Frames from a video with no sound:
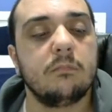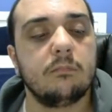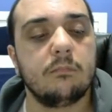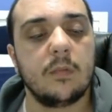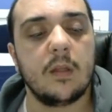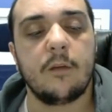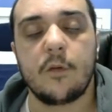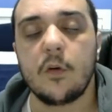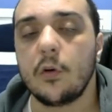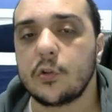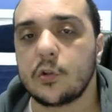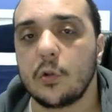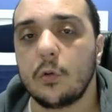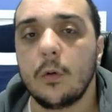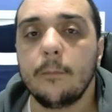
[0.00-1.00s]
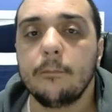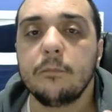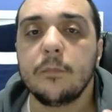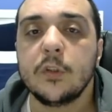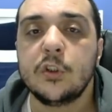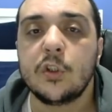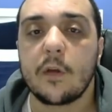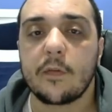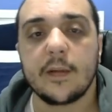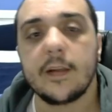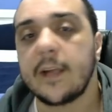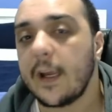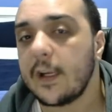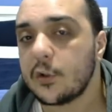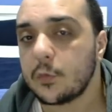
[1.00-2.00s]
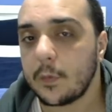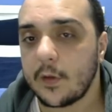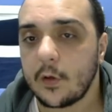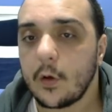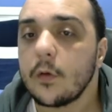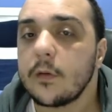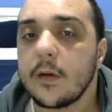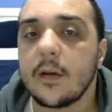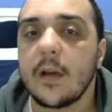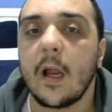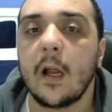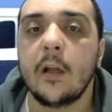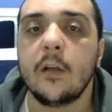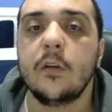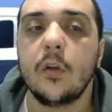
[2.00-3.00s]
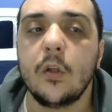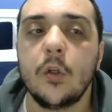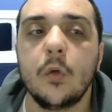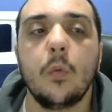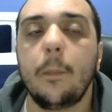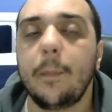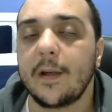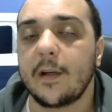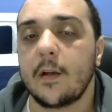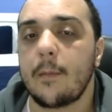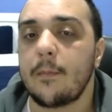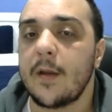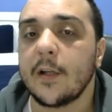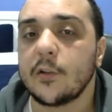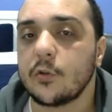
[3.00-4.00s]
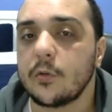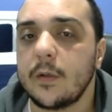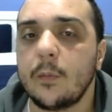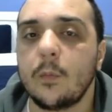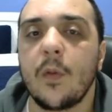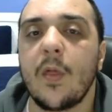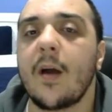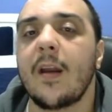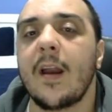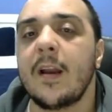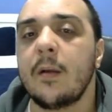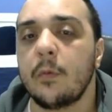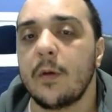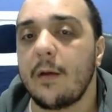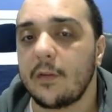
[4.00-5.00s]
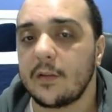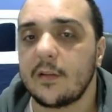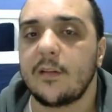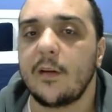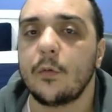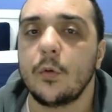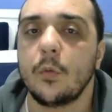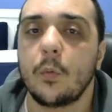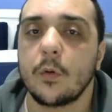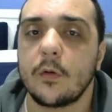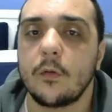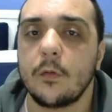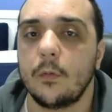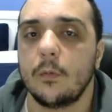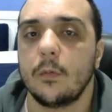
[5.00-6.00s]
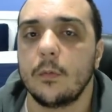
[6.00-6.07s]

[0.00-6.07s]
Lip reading: if you're not sure, just engage with the content and you will pick it up naturally without anyone having to tell you what to do.